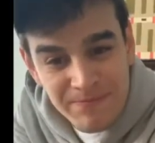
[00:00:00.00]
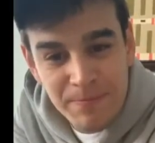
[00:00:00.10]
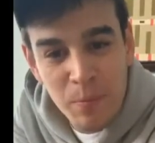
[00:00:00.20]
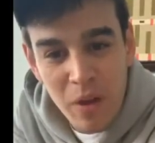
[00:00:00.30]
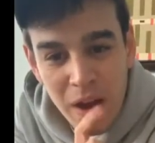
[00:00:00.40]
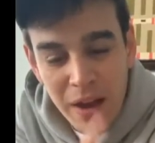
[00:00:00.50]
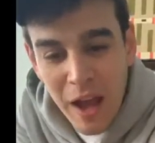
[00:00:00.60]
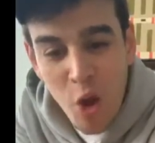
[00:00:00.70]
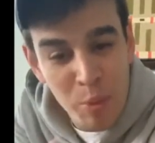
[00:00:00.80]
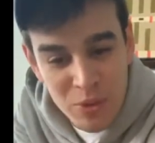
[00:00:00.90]
I
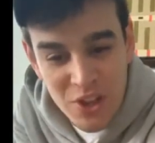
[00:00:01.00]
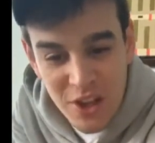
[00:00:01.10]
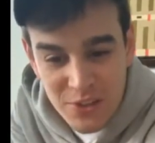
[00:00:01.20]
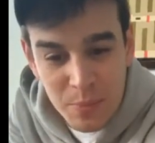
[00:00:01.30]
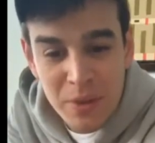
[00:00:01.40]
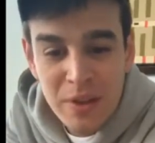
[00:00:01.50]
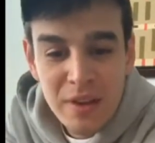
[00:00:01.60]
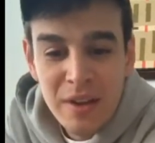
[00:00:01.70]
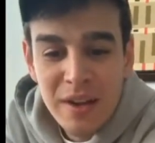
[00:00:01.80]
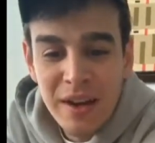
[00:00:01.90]
hope it was awesome.
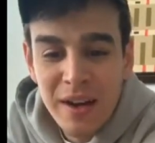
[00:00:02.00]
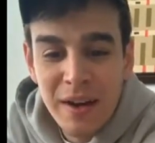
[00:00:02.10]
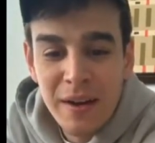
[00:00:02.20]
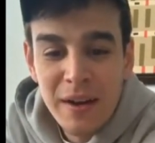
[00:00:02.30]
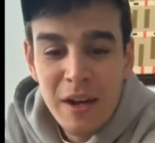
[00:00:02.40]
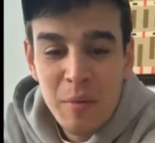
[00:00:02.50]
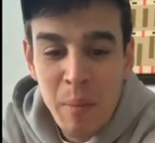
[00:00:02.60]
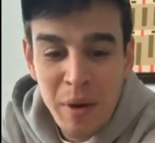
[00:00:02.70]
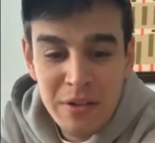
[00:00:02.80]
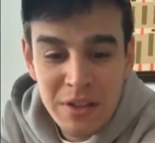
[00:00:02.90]
My
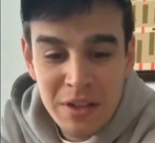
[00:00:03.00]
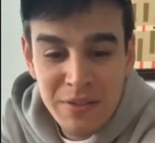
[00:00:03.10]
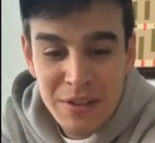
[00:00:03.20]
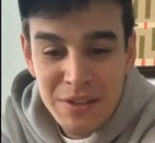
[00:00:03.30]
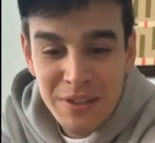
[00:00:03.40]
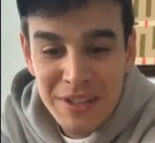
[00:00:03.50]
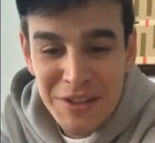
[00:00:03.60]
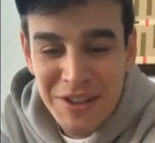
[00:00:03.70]
parents are convinced you're a teacher.